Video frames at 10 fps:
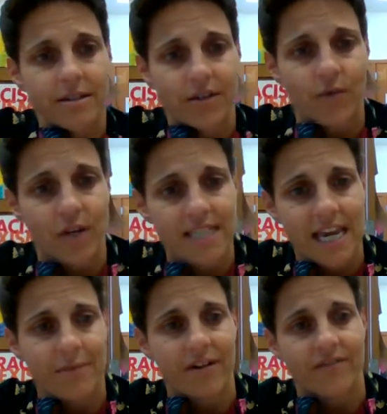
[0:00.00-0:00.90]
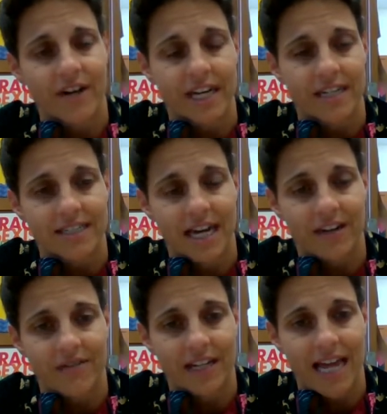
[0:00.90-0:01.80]
Her voice came out funny, and
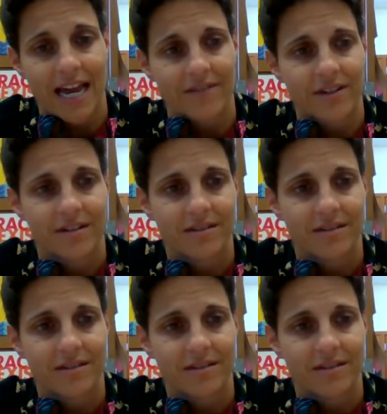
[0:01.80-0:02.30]
Donavan laughed.